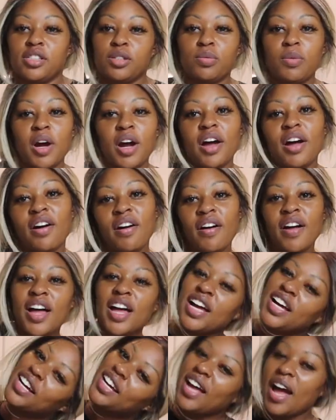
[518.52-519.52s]
swirl
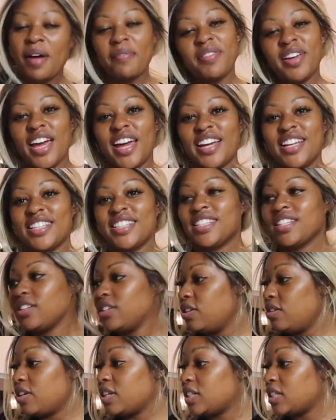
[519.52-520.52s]
cupcakes.
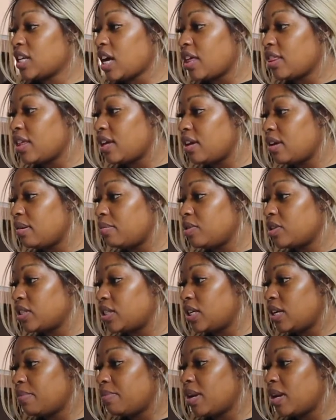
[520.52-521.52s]
You guys have
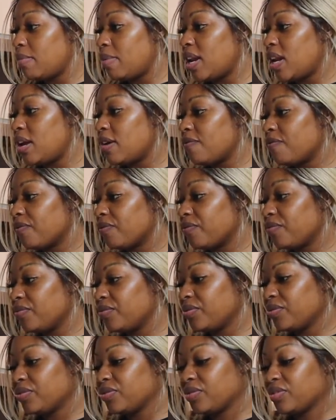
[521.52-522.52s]
see them in a minute?
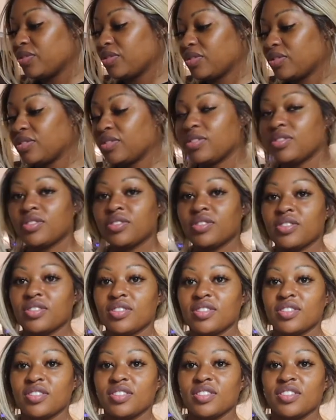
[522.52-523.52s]
I'll see you guys in
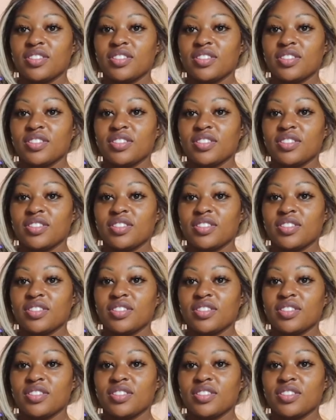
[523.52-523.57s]
a